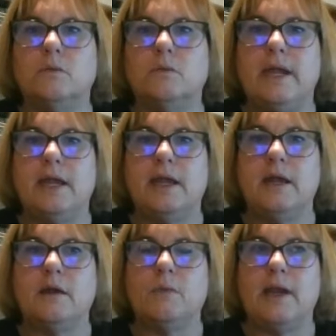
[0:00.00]

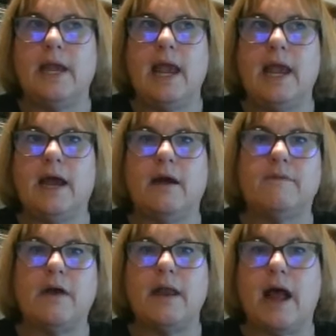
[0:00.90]
we
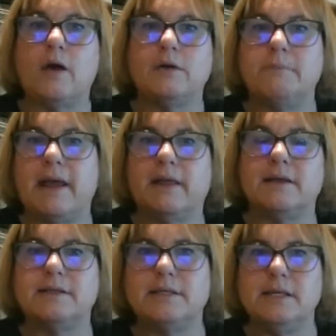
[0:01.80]
have an out of
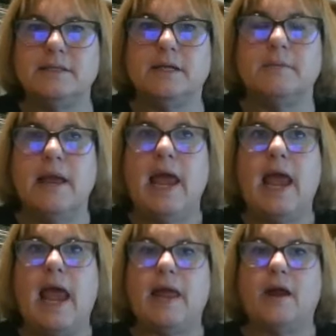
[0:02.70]
balance system,
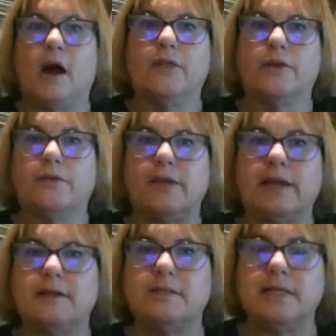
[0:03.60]
and other
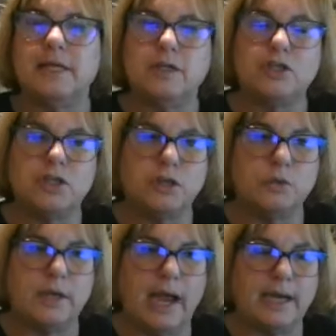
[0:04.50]
things need
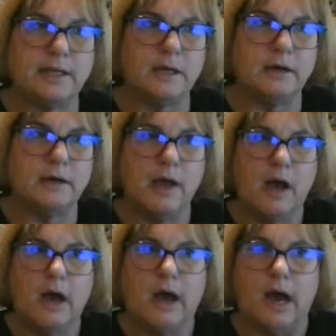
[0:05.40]
to kind of
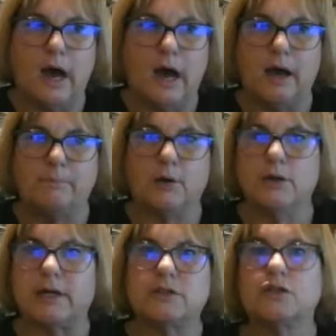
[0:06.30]

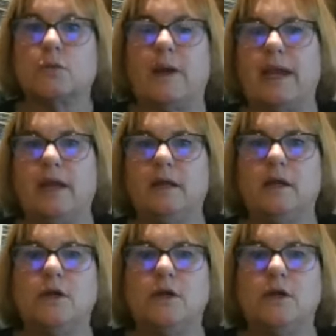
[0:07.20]
pull extra weight